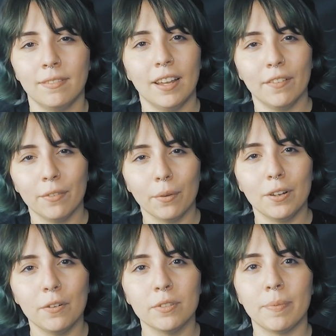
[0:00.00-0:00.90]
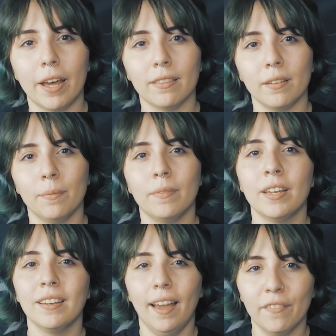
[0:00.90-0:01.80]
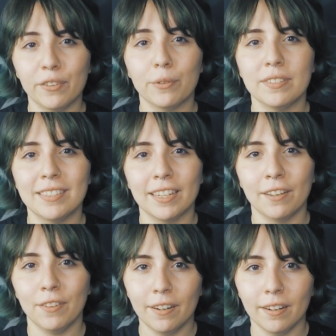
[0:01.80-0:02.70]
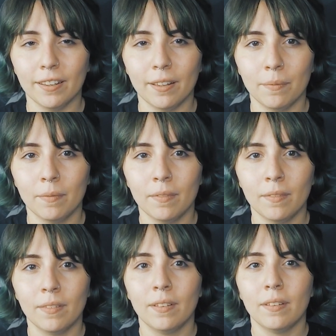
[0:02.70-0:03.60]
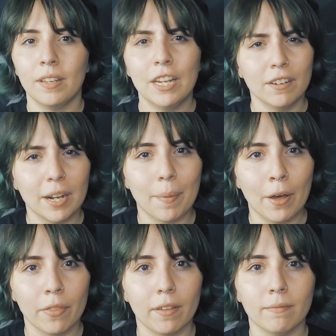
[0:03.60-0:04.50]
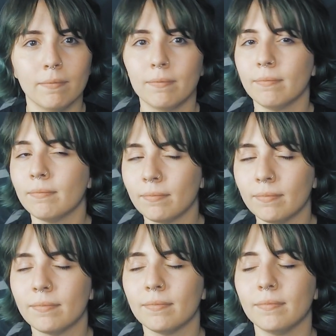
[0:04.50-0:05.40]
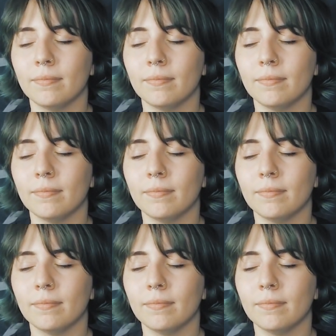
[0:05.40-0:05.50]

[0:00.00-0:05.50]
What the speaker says: Everyone knows about them. Everyone's sick of hearing about them.